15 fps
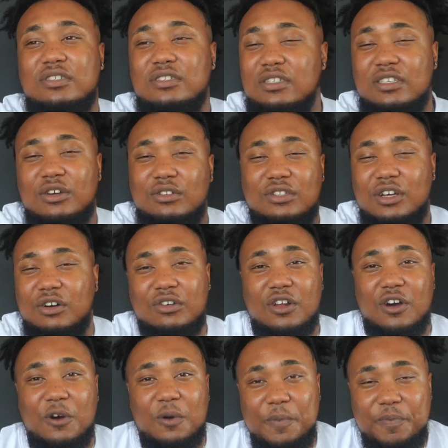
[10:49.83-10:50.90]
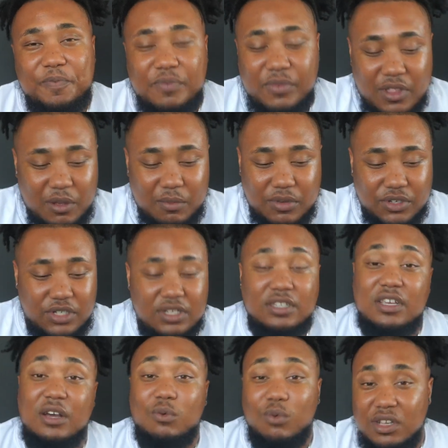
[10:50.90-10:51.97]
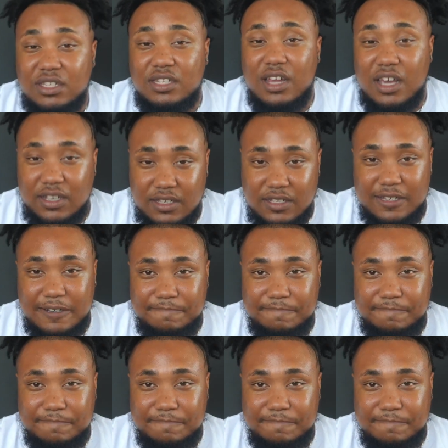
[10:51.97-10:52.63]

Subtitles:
don't know. But she said, what's next?